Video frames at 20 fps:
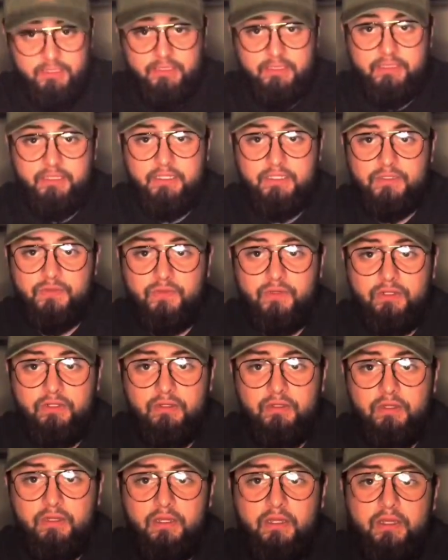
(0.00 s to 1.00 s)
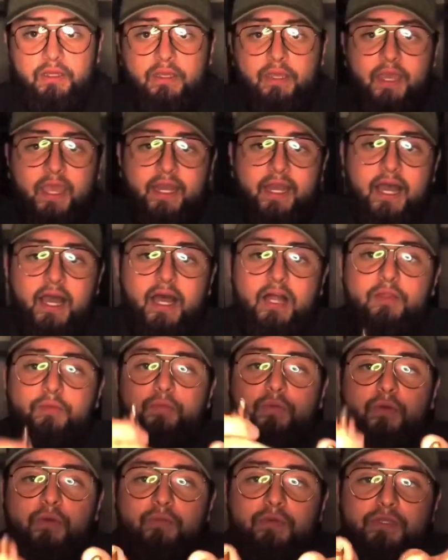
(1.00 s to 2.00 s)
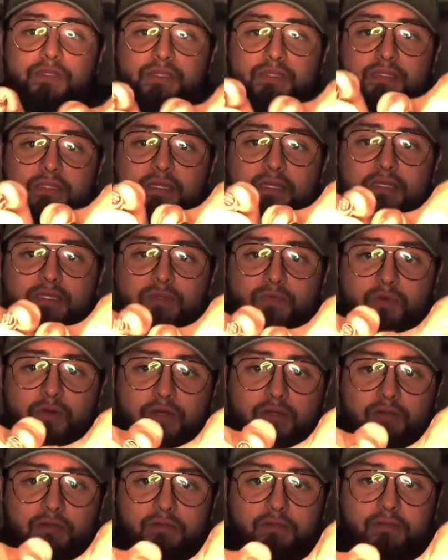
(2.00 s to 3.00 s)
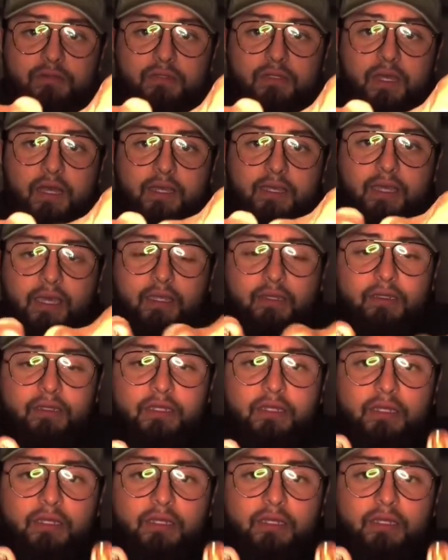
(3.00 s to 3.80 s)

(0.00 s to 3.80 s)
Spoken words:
this one, and a hollow point, which is this one, again,